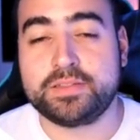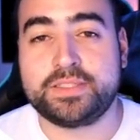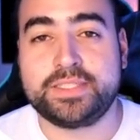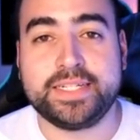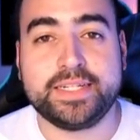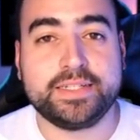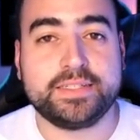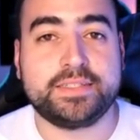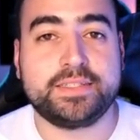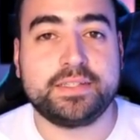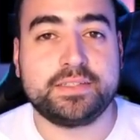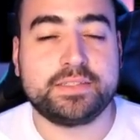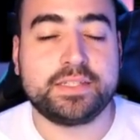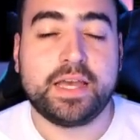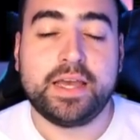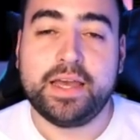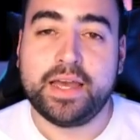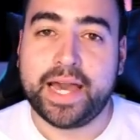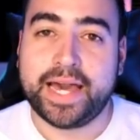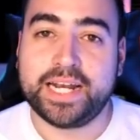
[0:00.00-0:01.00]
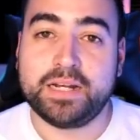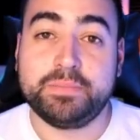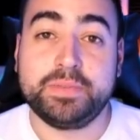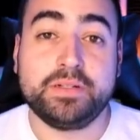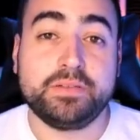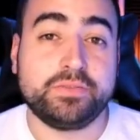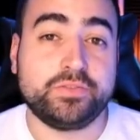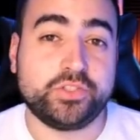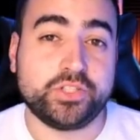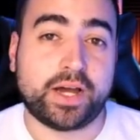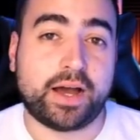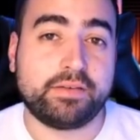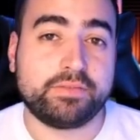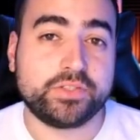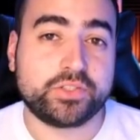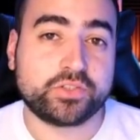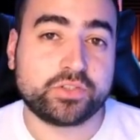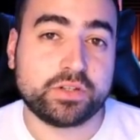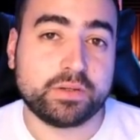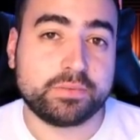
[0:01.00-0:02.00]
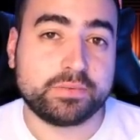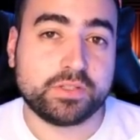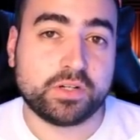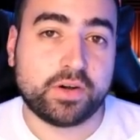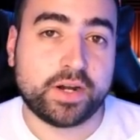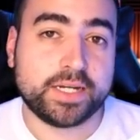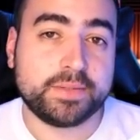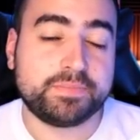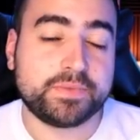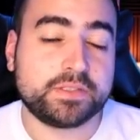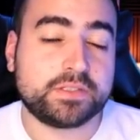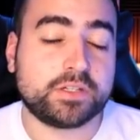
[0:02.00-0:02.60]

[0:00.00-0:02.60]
CSS and a bit of JavaScript, alright?